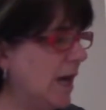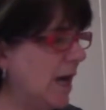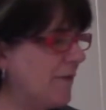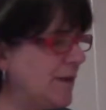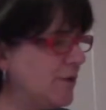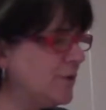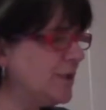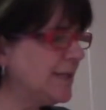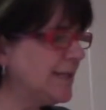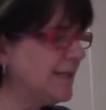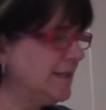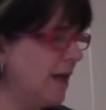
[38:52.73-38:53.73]
I think she's
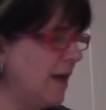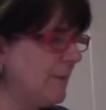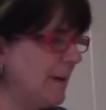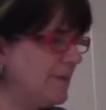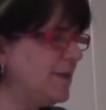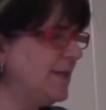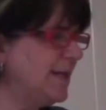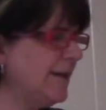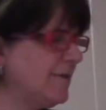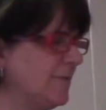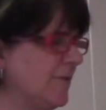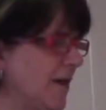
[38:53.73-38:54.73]
just not, maybe she did
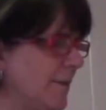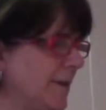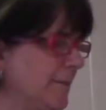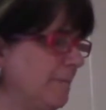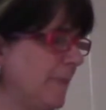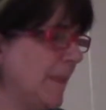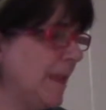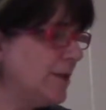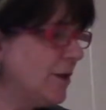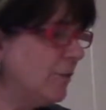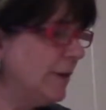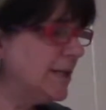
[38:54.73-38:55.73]
have some vomiting.
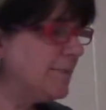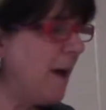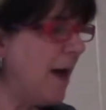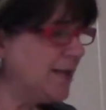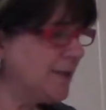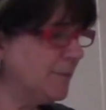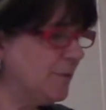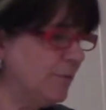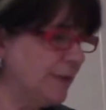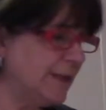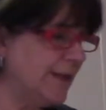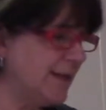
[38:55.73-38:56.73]
So it's possible
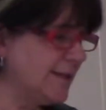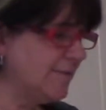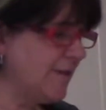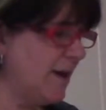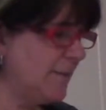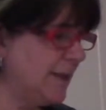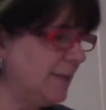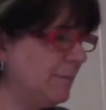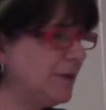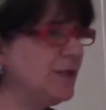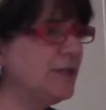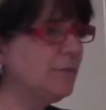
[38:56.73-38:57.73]
with the nausea and vomiting,
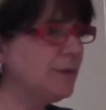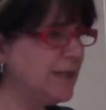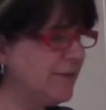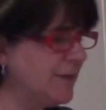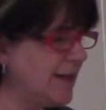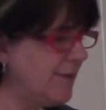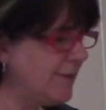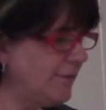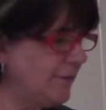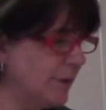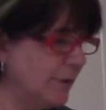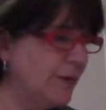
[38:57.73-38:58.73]
but she's receiving IV
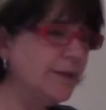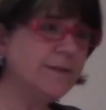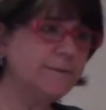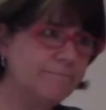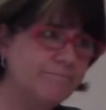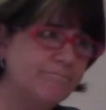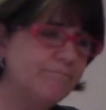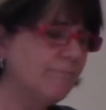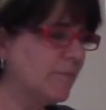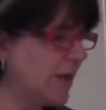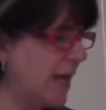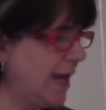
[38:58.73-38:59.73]
fluids.
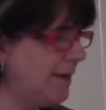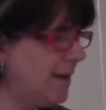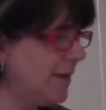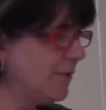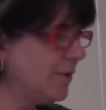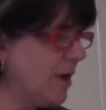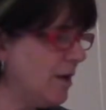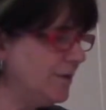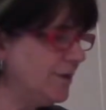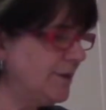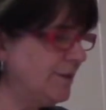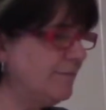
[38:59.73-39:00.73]
Okay, other
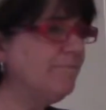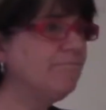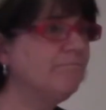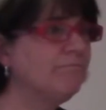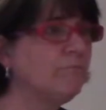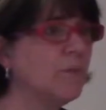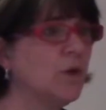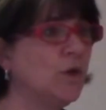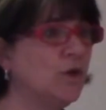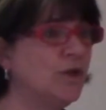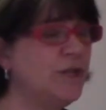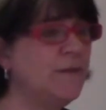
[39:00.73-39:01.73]
causes?
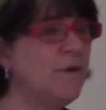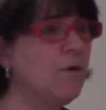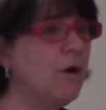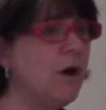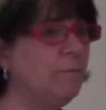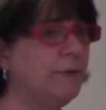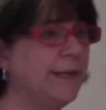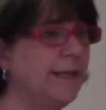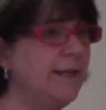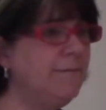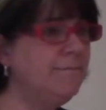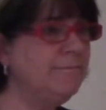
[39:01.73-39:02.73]
Could she have occult
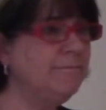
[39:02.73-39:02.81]
bleeding?